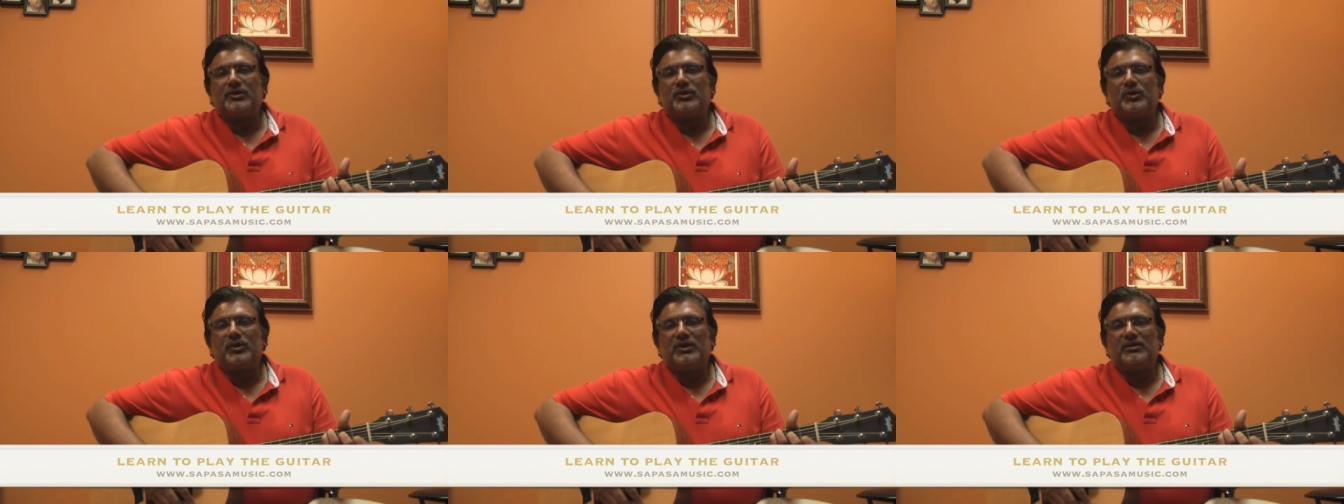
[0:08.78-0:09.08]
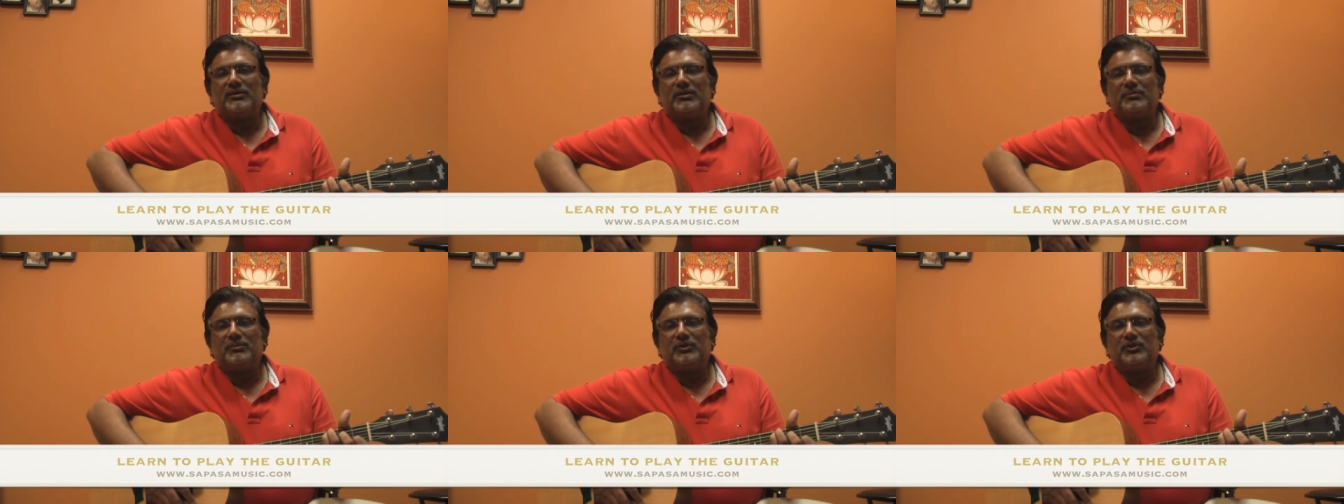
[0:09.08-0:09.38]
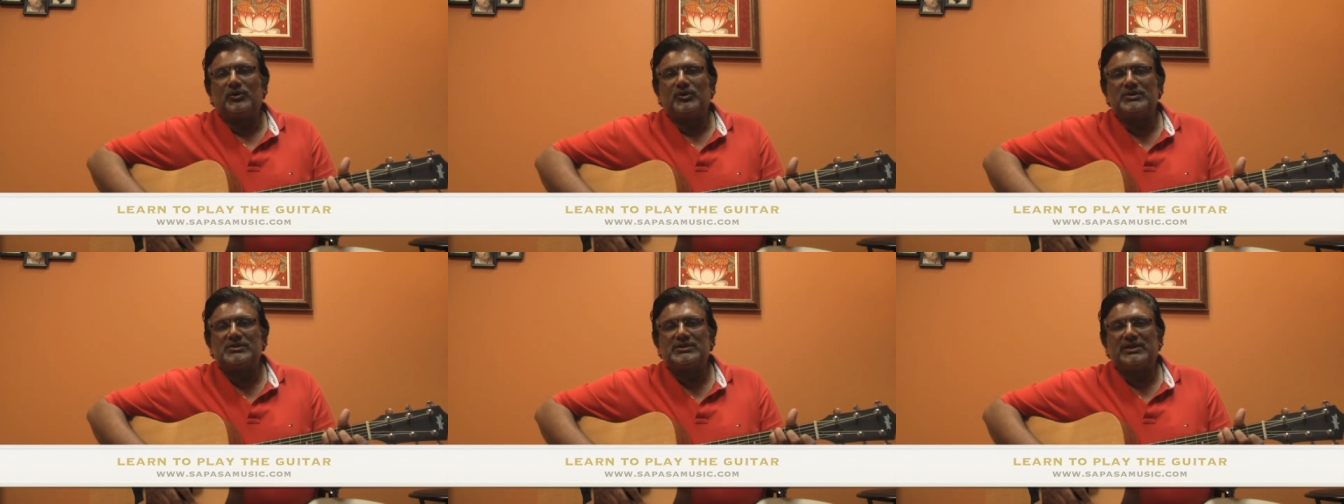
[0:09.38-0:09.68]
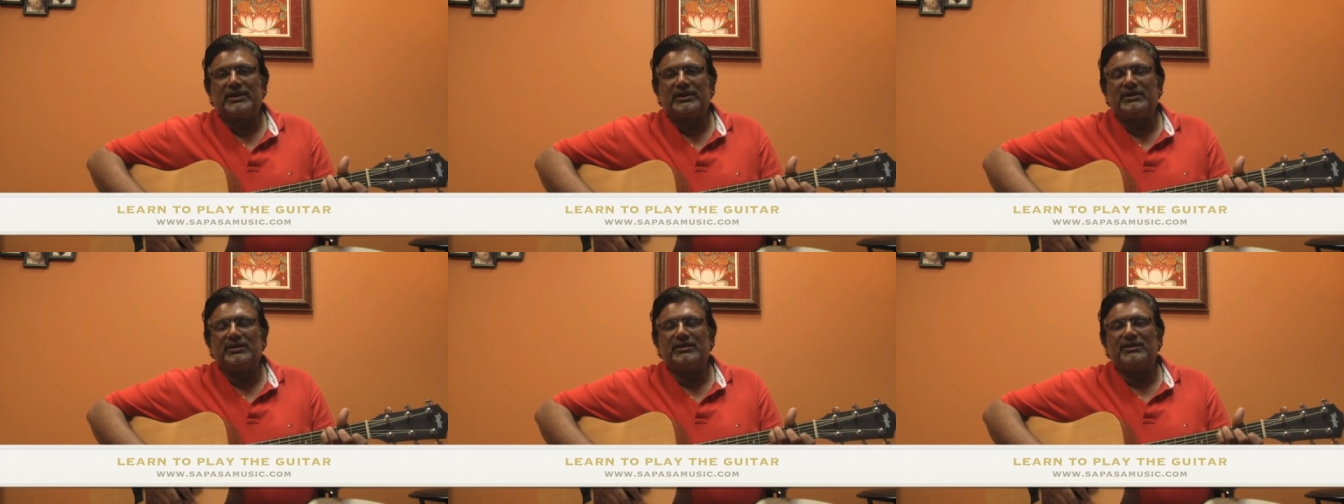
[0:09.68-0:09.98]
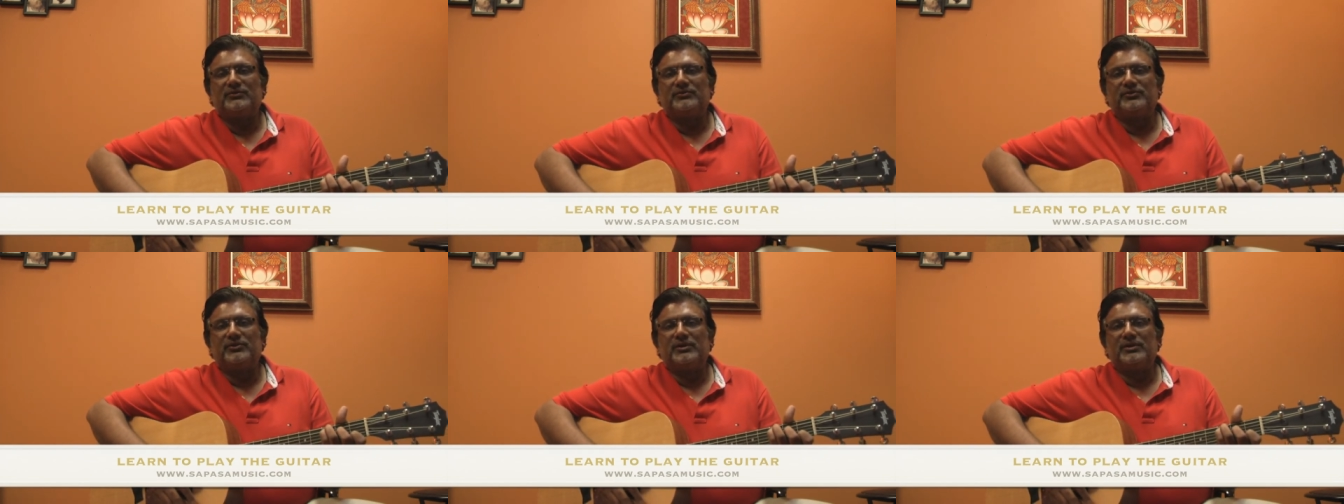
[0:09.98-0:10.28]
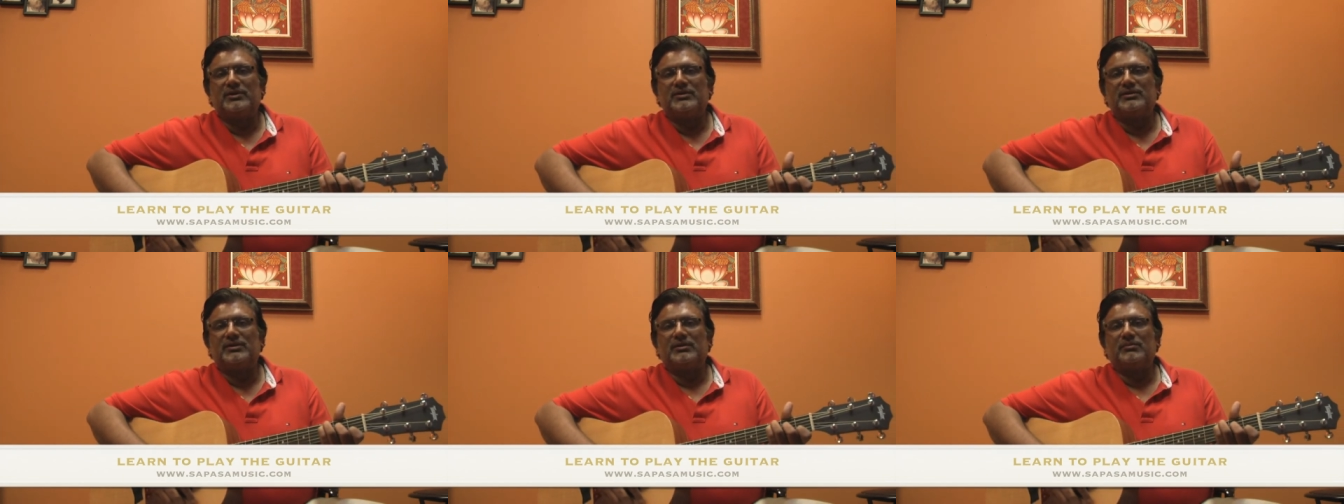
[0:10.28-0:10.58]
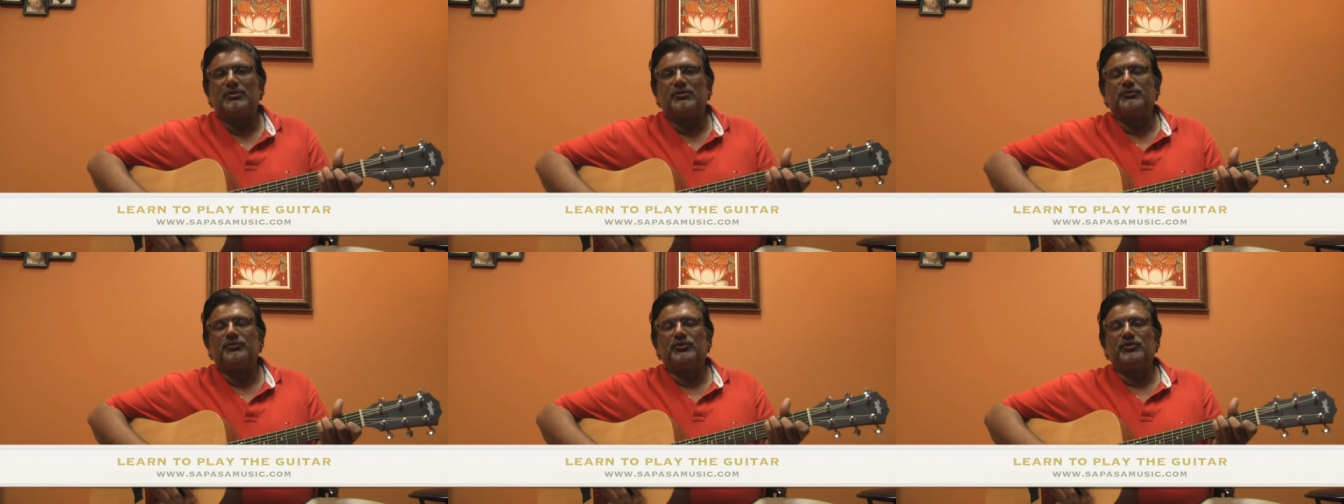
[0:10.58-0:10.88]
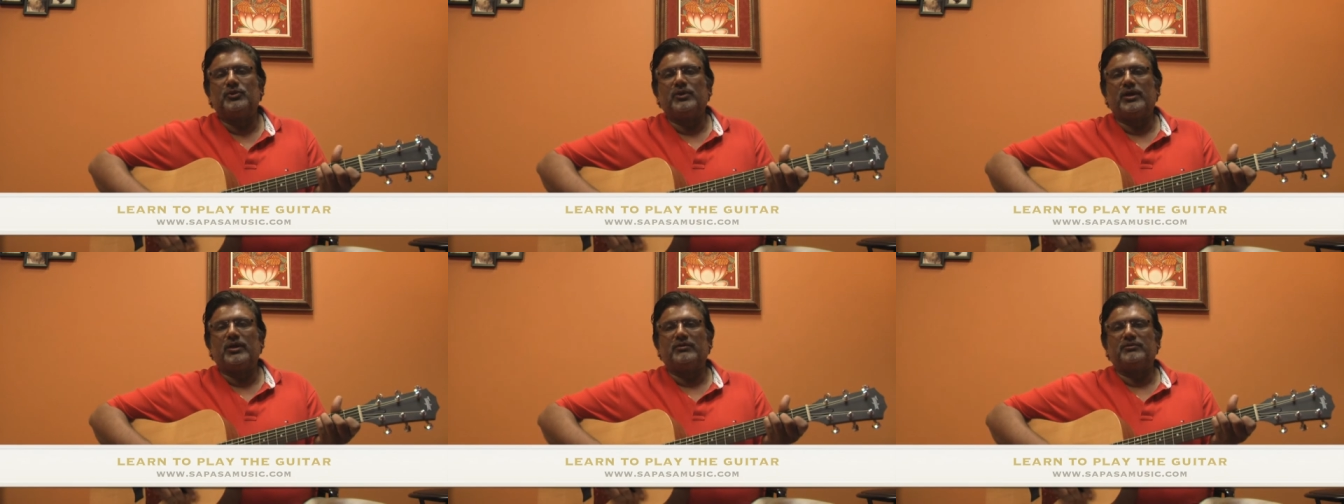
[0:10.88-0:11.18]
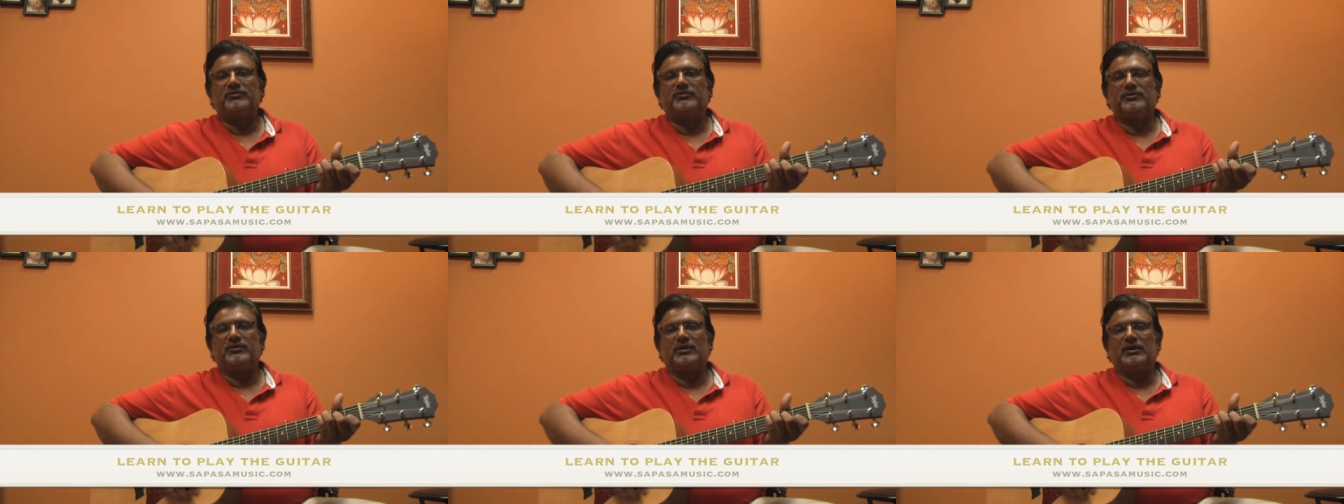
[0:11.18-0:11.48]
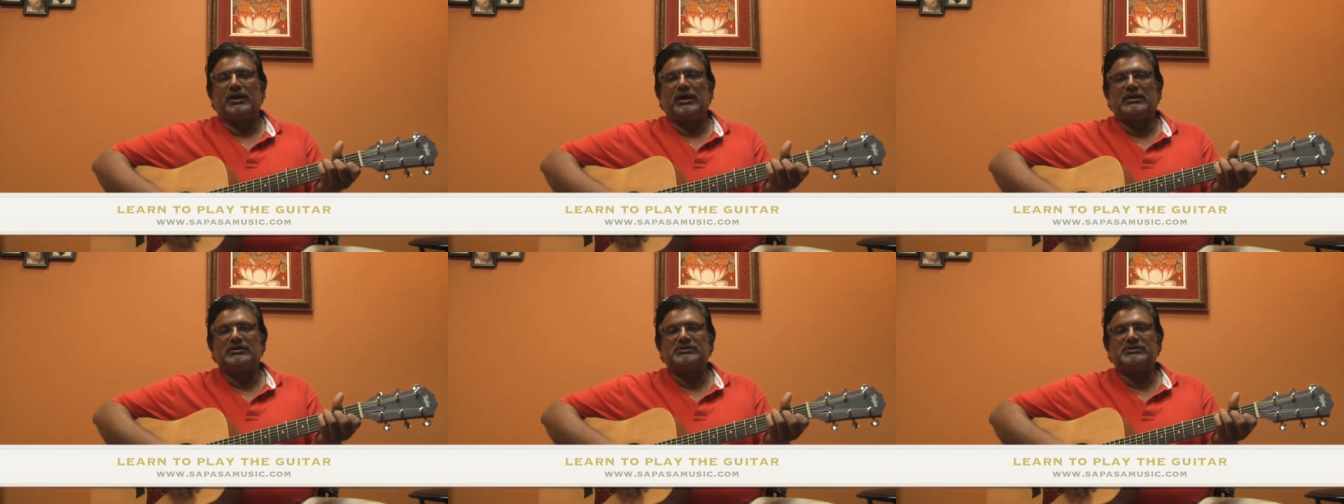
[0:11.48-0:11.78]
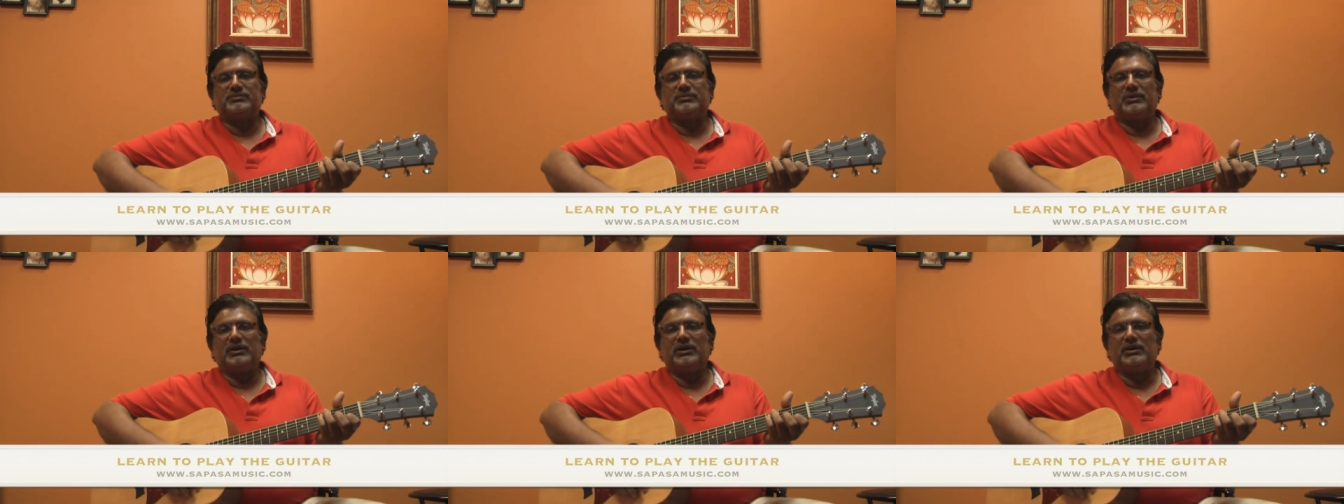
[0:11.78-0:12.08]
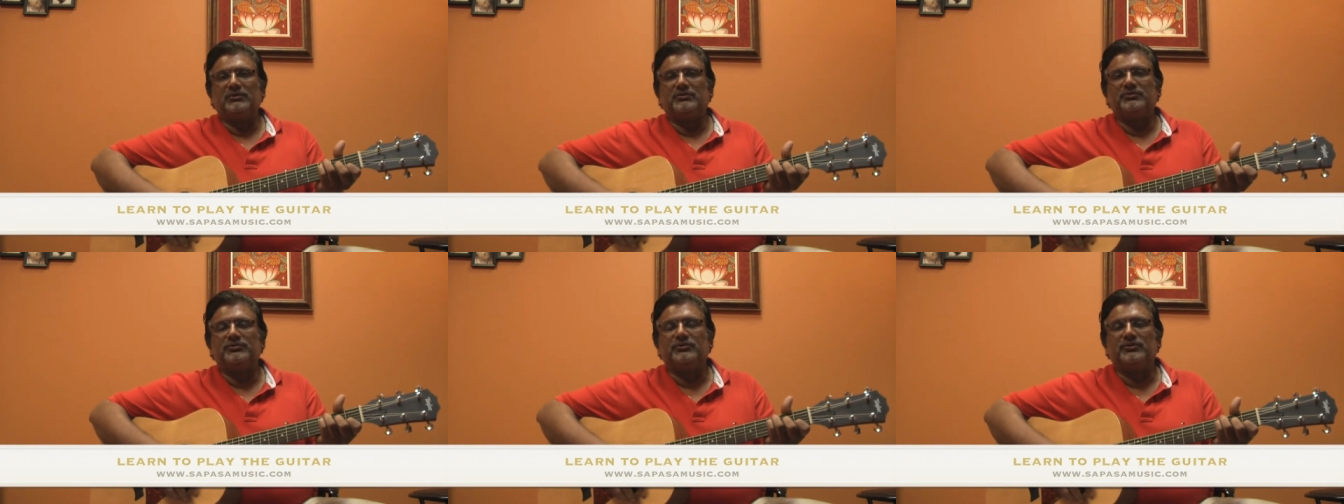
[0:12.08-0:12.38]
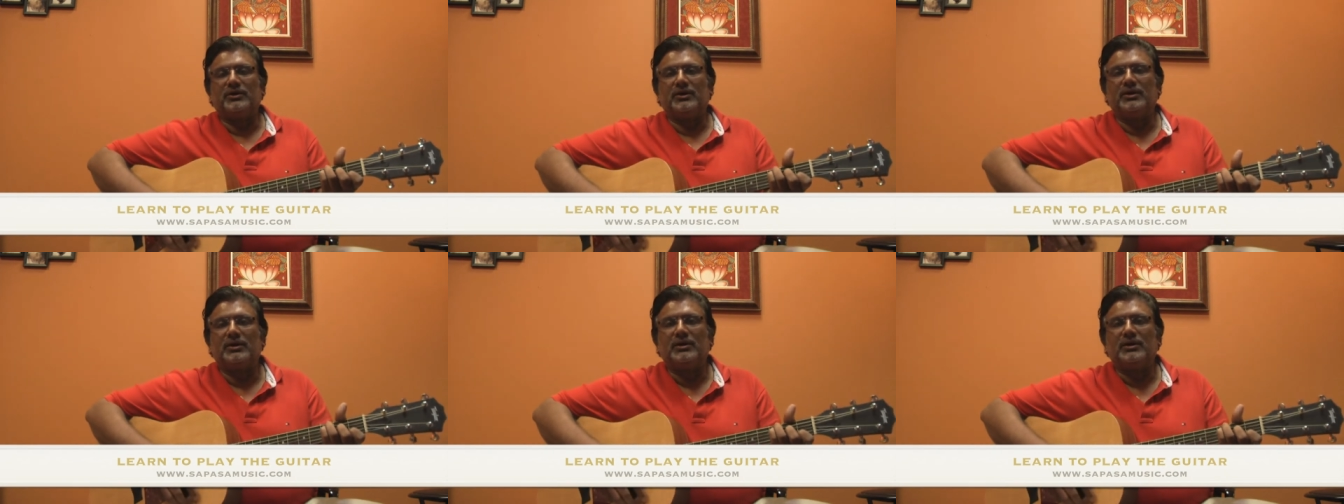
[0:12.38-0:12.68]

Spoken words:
Today's episode is slightly different. Some of you have asked me if